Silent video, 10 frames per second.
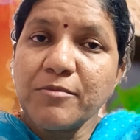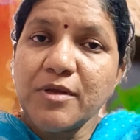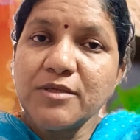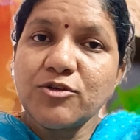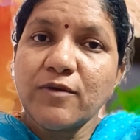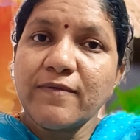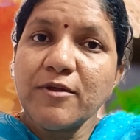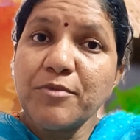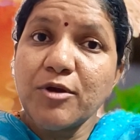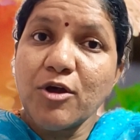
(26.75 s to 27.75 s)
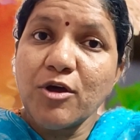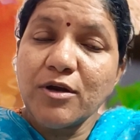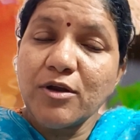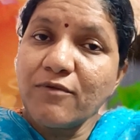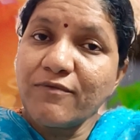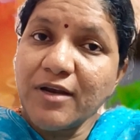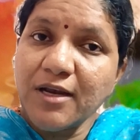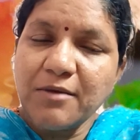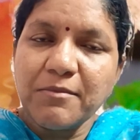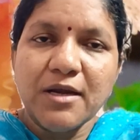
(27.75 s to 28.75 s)
based on the priority of an
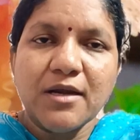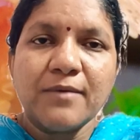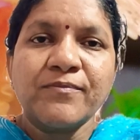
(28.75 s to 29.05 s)
element.